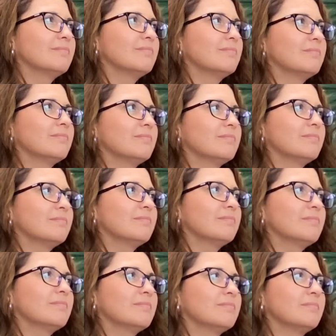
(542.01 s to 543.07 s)

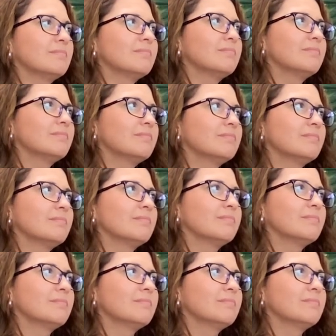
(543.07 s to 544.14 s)

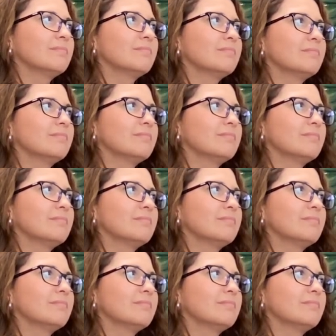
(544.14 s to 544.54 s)
No words are spoken by the person on screen.